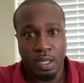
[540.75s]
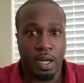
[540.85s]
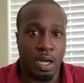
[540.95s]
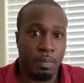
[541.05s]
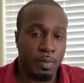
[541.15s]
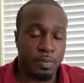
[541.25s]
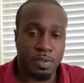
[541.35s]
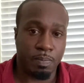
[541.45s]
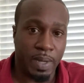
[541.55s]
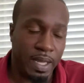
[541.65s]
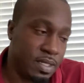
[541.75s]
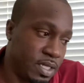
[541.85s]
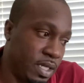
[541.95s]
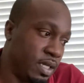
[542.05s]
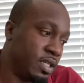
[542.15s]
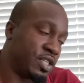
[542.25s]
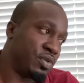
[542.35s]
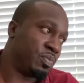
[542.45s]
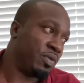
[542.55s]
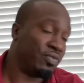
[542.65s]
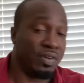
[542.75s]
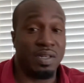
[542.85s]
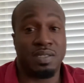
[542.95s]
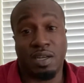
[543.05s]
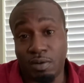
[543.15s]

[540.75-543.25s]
It was amazing. This was before this whole